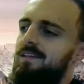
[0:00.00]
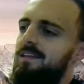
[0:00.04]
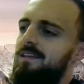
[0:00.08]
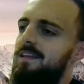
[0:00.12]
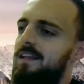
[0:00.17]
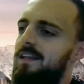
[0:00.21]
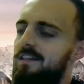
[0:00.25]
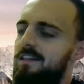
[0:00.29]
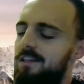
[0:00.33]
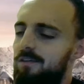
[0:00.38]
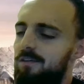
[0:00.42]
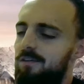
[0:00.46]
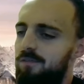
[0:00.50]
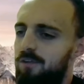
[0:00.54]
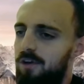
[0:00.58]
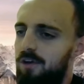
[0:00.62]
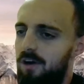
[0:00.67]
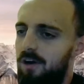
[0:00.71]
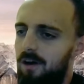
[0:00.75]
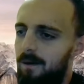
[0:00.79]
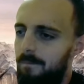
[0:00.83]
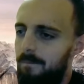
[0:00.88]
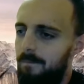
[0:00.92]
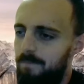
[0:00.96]
Then you've
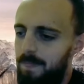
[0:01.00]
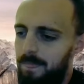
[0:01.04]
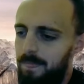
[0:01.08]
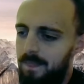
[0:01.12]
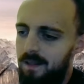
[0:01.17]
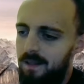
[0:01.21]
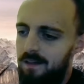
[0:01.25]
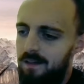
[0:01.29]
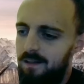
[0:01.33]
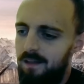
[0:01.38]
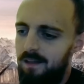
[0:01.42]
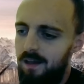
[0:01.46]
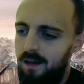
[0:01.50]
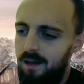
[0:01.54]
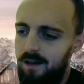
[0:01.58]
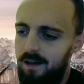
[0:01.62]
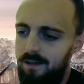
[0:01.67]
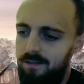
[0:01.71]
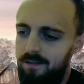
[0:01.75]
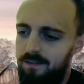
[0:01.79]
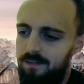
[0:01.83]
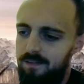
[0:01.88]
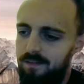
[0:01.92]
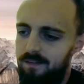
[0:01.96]
got
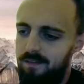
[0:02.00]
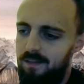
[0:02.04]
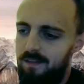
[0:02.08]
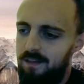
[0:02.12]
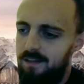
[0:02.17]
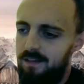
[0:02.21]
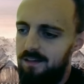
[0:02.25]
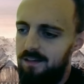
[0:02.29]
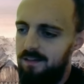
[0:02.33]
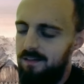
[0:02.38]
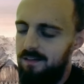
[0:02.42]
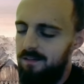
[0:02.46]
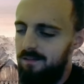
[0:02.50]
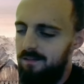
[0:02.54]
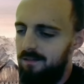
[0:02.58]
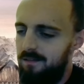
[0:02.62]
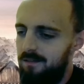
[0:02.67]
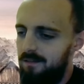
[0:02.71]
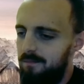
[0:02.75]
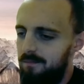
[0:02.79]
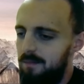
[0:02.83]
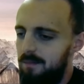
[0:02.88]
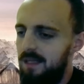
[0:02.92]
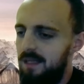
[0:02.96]
uh, the
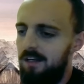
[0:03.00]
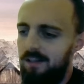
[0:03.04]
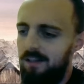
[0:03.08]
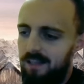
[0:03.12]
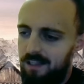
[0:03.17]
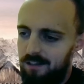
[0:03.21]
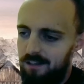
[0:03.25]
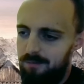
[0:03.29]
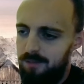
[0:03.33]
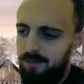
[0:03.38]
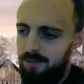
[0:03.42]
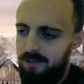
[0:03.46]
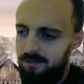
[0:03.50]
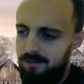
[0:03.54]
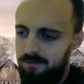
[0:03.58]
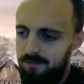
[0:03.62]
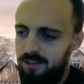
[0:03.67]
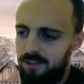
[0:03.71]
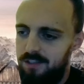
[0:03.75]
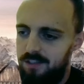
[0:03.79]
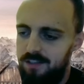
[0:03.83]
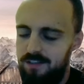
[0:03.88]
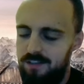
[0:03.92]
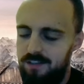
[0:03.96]
middle element,
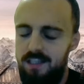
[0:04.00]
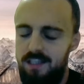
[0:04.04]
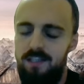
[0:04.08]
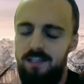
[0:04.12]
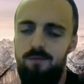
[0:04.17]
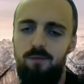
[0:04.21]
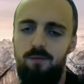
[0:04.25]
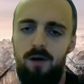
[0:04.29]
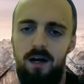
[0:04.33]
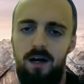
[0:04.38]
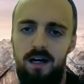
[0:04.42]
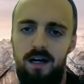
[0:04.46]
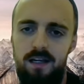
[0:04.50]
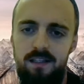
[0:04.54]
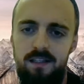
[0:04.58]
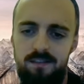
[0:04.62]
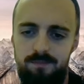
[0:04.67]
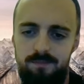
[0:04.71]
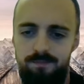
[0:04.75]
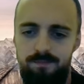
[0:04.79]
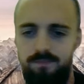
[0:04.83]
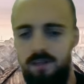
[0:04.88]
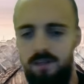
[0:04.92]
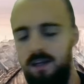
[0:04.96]
which is EY,
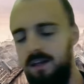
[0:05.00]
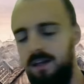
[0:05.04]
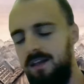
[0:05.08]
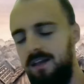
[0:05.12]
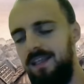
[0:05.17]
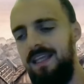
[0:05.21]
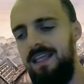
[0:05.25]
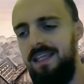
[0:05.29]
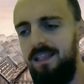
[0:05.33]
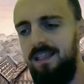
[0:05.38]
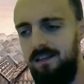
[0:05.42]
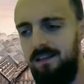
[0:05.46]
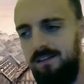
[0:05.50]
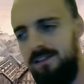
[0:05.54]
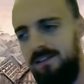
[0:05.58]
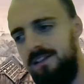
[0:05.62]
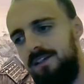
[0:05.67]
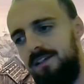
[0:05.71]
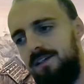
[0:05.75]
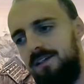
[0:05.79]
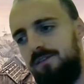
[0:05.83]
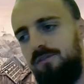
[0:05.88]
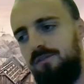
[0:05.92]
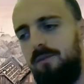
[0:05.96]
uh, E
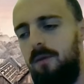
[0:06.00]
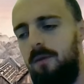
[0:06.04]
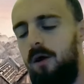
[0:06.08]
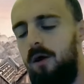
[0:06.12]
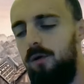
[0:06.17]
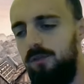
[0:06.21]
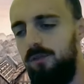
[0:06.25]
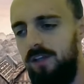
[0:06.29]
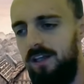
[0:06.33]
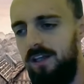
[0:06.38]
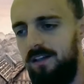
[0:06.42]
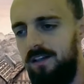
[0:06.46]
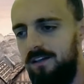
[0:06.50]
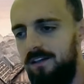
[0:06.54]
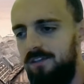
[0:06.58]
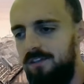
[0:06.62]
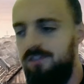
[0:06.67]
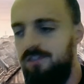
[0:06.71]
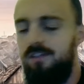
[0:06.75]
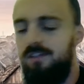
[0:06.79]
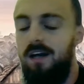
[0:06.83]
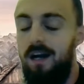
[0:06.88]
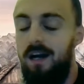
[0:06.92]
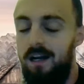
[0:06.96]
from Old
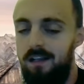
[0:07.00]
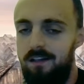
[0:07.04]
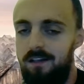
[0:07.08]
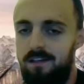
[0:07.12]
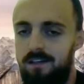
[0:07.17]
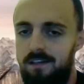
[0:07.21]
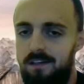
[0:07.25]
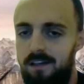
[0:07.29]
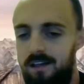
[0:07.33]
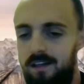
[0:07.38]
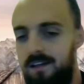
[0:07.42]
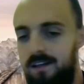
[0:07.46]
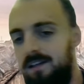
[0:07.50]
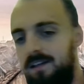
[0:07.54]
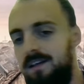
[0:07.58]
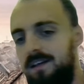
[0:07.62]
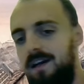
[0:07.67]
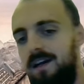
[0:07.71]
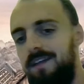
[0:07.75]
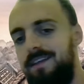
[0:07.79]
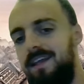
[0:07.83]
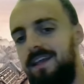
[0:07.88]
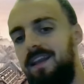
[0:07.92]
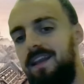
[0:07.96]
English, Ireland,
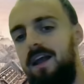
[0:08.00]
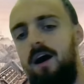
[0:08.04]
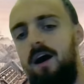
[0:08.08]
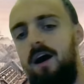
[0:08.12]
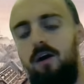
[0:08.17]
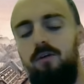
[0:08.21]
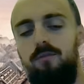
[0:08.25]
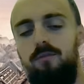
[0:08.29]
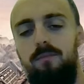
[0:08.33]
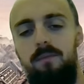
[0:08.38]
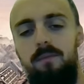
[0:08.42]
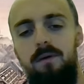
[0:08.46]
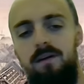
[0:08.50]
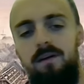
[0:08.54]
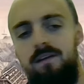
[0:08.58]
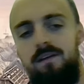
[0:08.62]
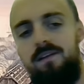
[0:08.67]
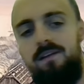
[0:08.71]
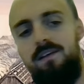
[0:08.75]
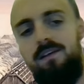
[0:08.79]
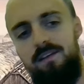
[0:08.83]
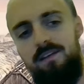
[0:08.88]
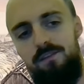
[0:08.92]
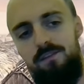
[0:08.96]
and then home
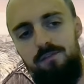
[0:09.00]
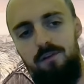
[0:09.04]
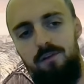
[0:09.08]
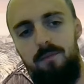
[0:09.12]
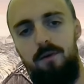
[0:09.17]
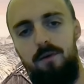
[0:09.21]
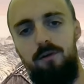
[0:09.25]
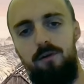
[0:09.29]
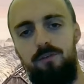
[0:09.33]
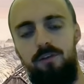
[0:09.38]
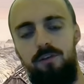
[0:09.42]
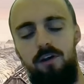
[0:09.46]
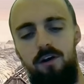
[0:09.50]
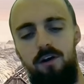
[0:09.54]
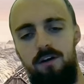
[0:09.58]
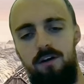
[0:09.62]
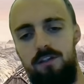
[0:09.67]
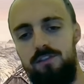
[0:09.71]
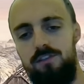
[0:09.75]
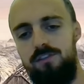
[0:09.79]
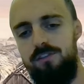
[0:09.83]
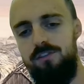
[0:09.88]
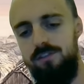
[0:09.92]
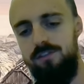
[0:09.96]
from Old
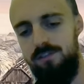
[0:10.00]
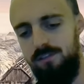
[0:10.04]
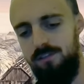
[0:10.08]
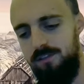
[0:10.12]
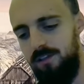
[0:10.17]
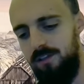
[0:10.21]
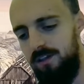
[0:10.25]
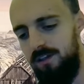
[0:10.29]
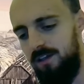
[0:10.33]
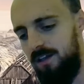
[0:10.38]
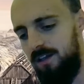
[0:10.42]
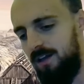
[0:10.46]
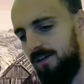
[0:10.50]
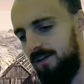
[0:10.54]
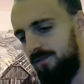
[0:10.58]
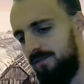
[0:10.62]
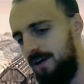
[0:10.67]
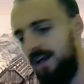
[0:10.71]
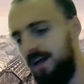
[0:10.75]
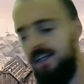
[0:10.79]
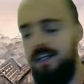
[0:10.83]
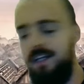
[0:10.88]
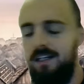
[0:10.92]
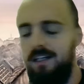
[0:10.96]
Norse, the uh,
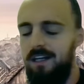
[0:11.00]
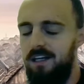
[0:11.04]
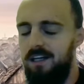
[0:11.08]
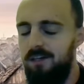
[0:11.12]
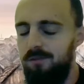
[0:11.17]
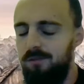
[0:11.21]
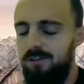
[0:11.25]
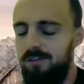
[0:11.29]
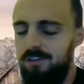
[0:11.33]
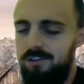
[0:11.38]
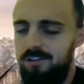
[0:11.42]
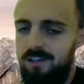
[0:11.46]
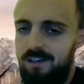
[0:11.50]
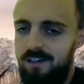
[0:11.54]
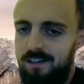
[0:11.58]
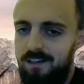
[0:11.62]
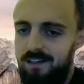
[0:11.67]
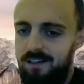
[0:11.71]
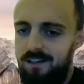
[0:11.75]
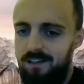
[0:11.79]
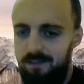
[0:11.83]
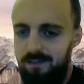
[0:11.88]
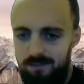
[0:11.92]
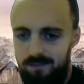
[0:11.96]
Viking language,
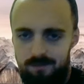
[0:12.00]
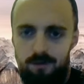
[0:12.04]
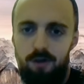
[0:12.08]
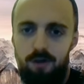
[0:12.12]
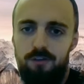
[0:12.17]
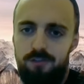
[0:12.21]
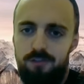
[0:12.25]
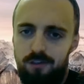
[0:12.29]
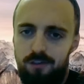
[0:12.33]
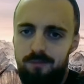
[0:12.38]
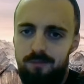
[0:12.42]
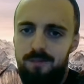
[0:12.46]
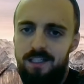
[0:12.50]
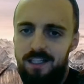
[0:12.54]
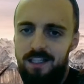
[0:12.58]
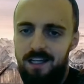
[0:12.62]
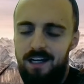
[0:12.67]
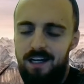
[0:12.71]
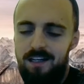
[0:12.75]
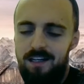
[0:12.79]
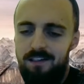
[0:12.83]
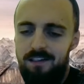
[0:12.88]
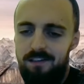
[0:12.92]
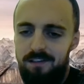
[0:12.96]
also
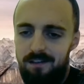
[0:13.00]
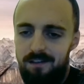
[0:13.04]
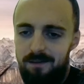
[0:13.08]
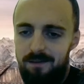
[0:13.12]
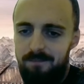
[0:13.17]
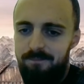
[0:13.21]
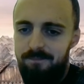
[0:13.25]
meaning island.